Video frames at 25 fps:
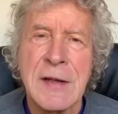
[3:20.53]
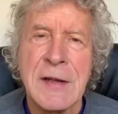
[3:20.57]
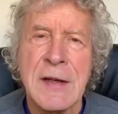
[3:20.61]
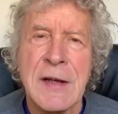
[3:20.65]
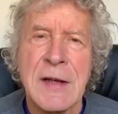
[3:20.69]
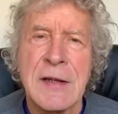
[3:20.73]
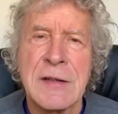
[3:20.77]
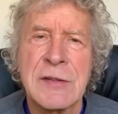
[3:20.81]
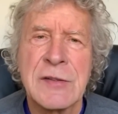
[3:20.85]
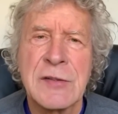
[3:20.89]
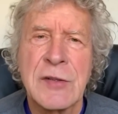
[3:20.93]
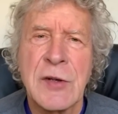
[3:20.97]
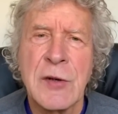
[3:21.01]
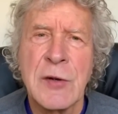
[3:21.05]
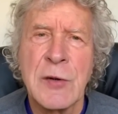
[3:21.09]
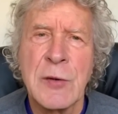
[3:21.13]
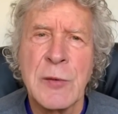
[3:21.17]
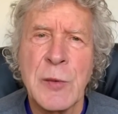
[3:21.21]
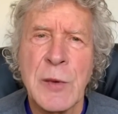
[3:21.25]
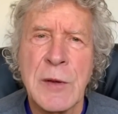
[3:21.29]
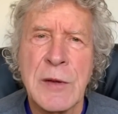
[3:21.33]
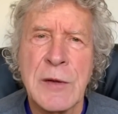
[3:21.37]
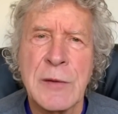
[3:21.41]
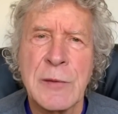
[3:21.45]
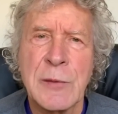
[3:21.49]
And so
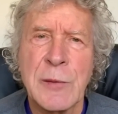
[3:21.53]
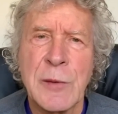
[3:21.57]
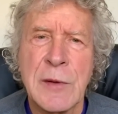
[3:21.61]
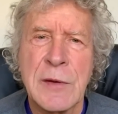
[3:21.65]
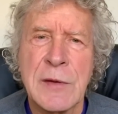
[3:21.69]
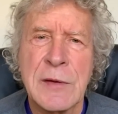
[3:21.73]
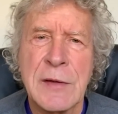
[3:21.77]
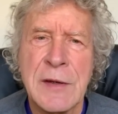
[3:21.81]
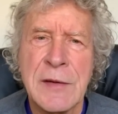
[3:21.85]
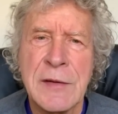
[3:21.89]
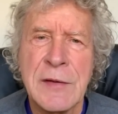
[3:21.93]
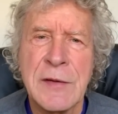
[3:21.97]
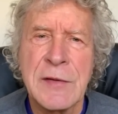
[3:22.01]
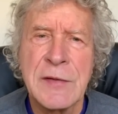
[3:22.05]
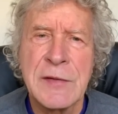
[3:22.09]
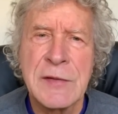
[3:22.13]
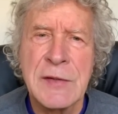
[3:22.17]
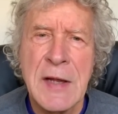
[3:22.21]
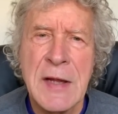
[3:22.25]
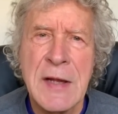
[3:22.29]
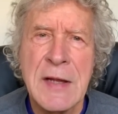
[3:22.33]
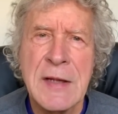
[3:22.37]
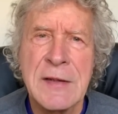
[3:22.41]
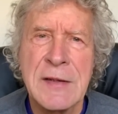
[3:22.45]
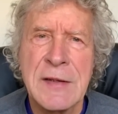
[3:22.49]
we're
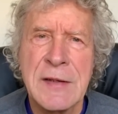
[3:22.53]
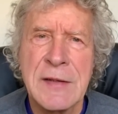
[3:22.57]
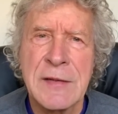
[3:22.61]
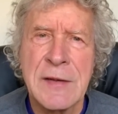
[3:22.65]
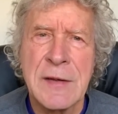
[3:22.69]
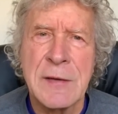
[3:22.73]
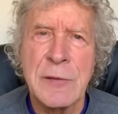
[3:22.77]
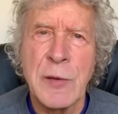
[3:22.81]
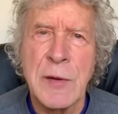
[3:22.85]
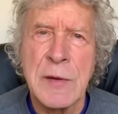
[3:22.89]
understanding that